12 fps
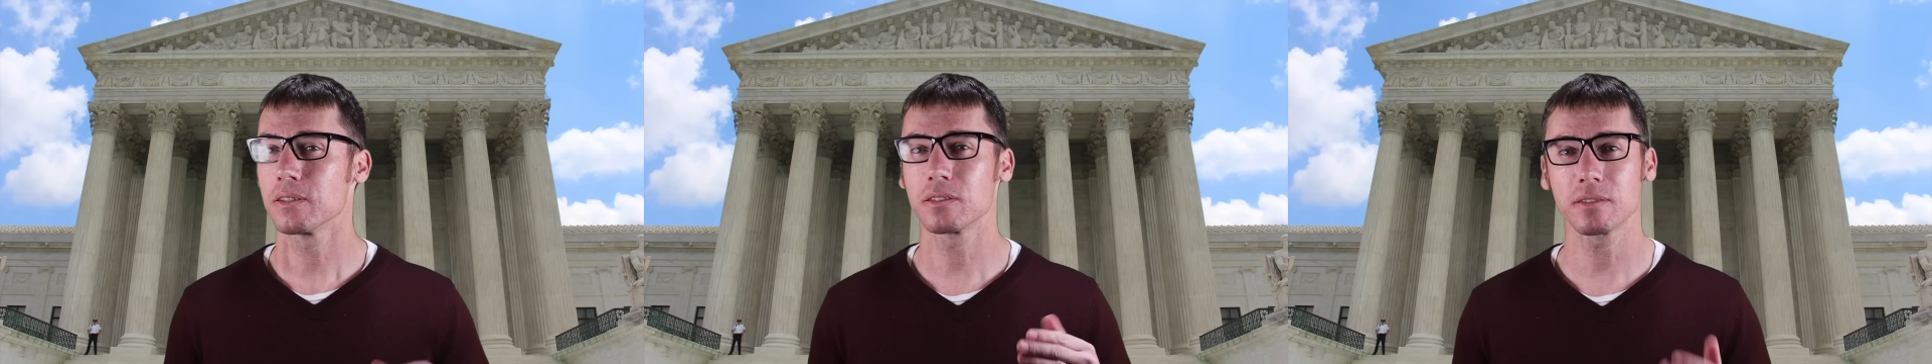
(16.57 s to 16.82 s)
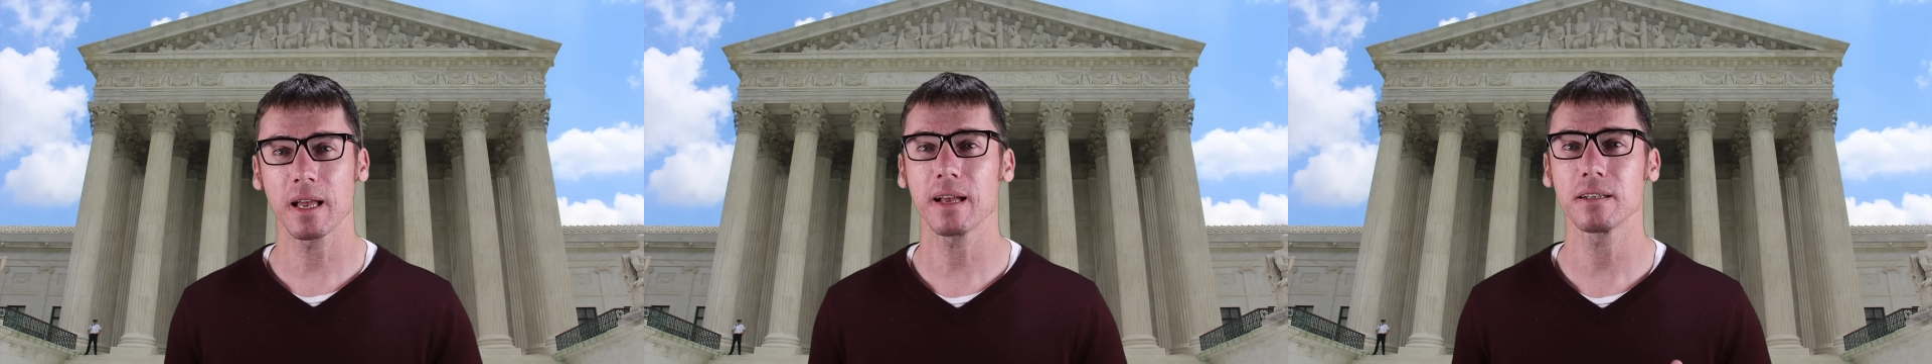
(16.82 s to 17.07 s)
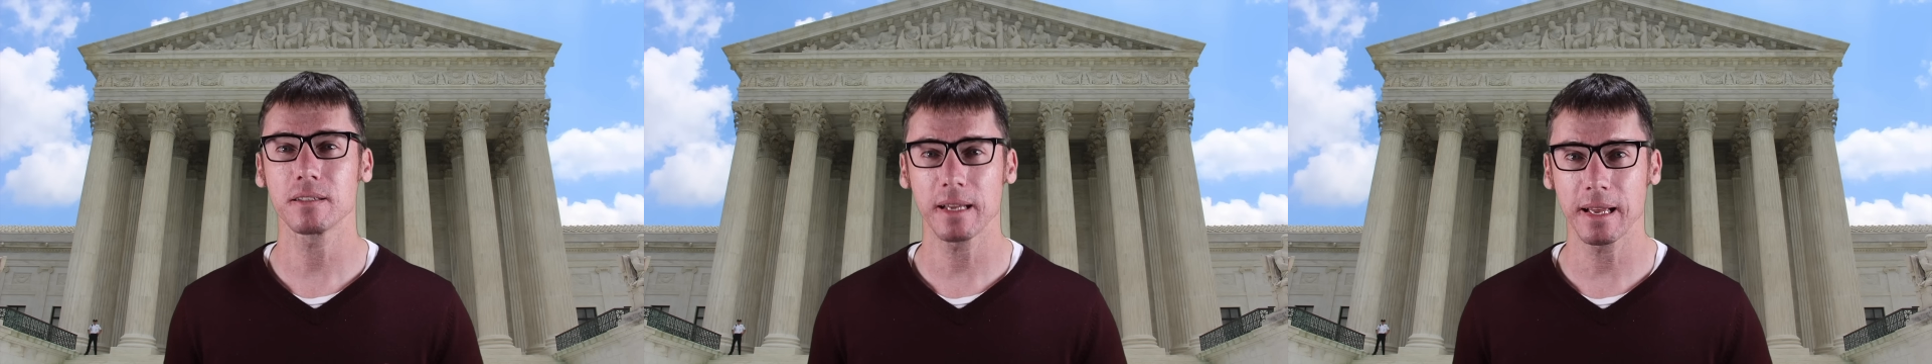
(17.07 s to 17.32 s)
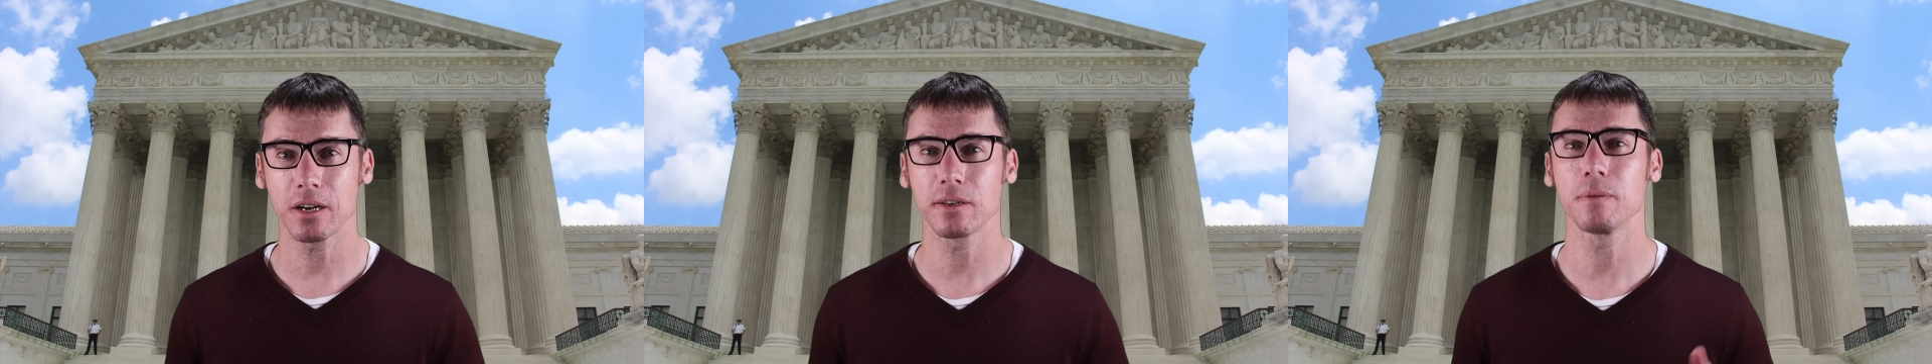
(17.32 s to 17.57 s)
sat
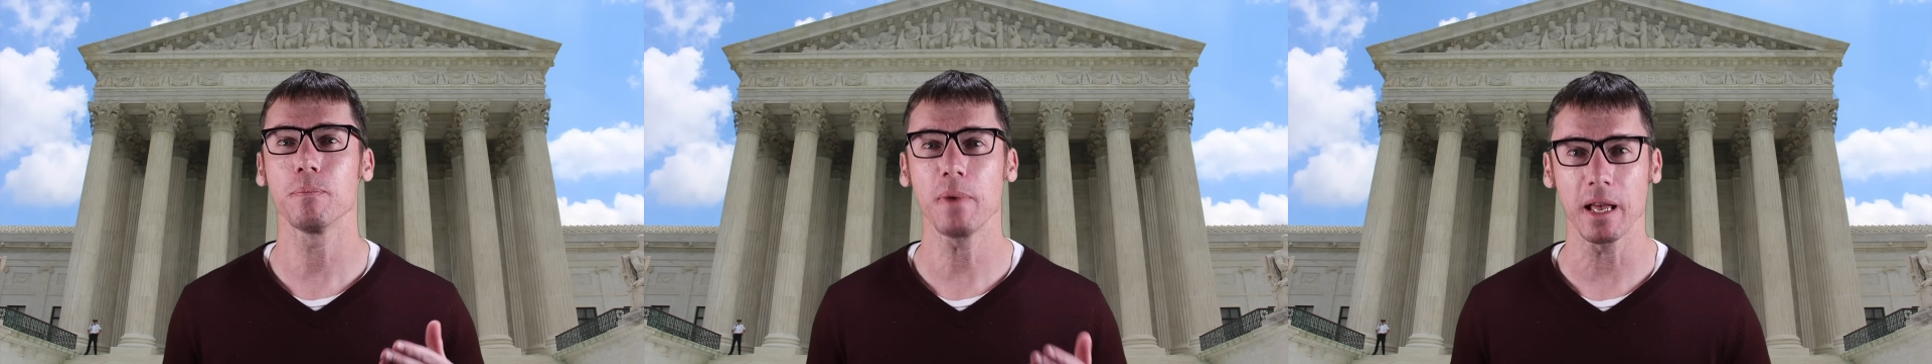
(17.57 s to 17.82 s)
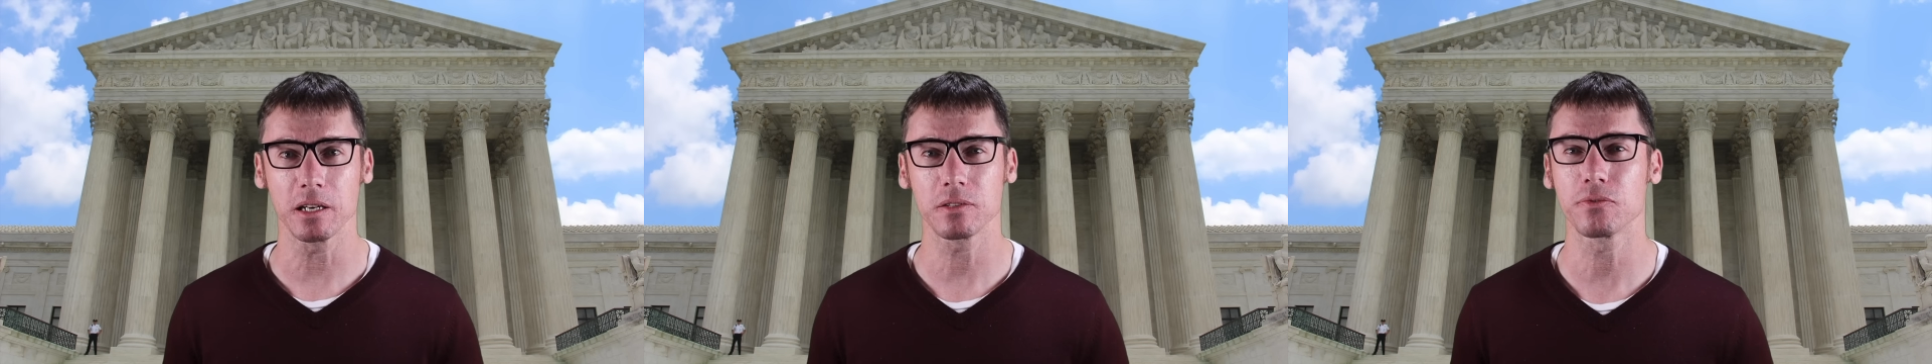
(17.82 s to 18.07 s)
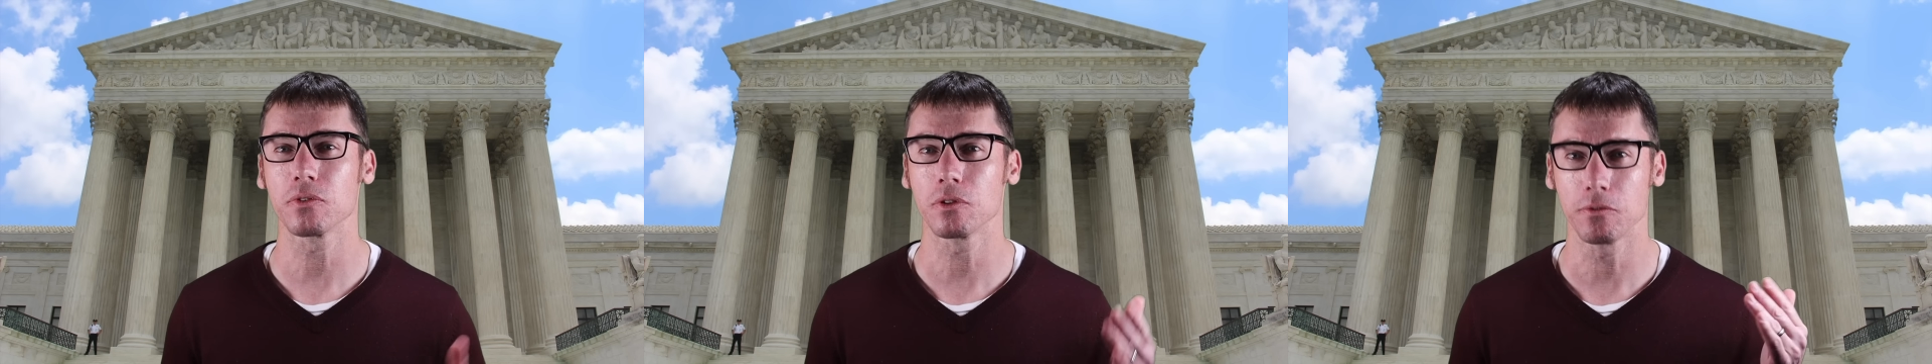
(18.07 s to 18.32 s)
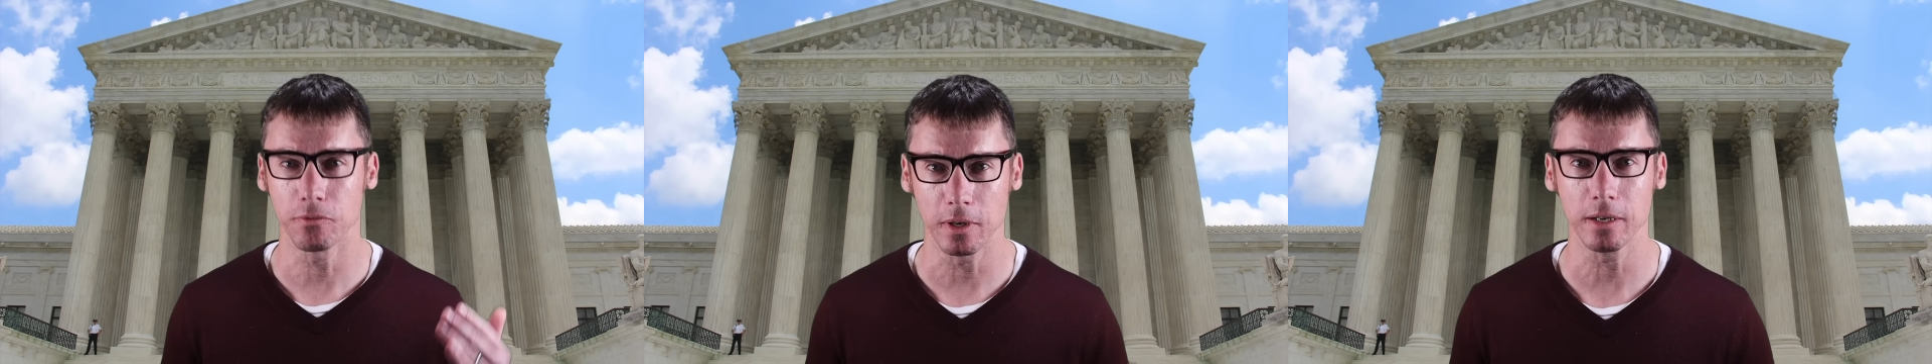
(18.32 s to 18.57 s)
down and met for
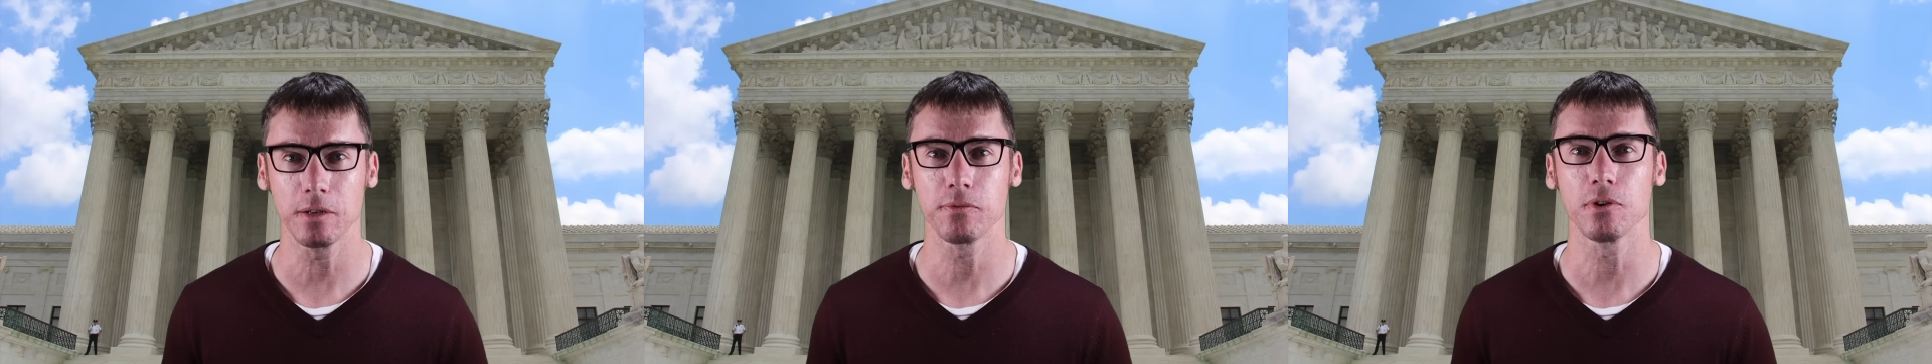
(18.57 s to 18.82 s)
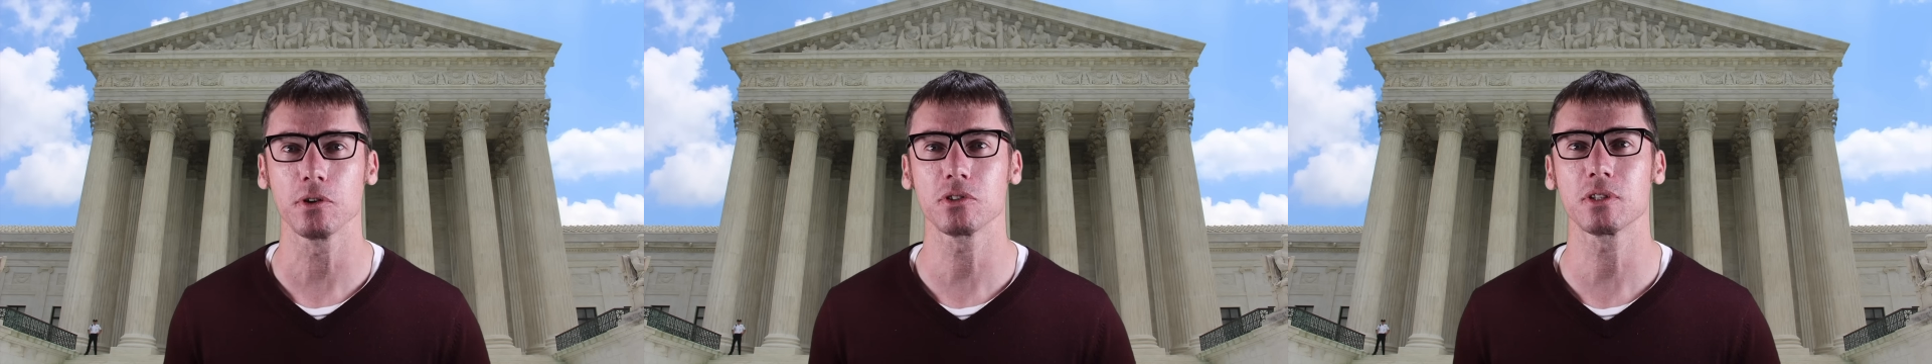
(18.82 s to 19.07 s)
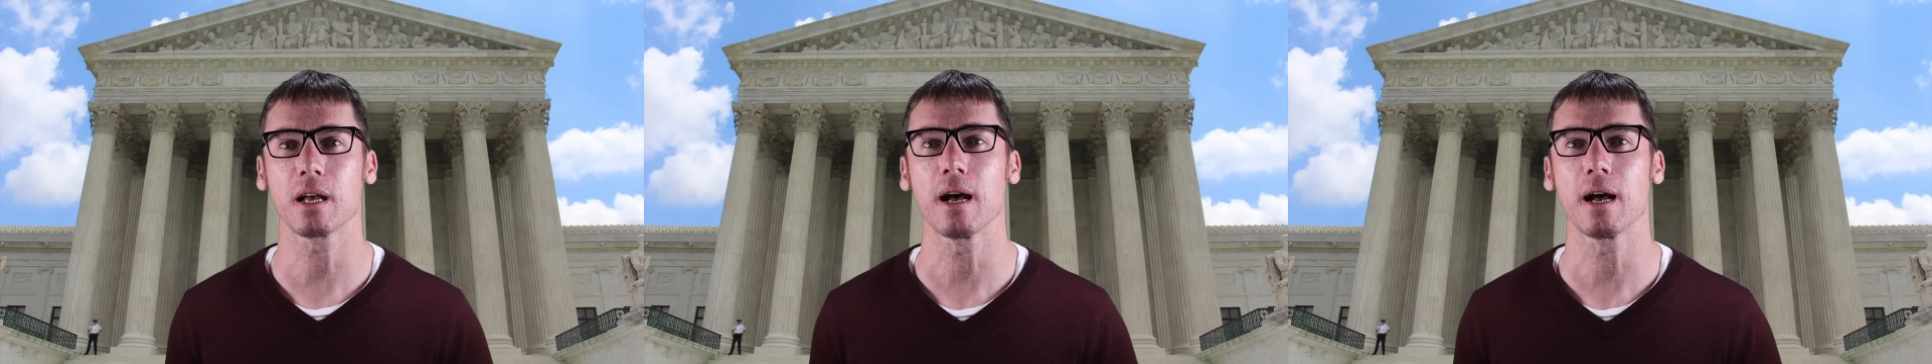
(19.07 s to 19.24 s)
the very first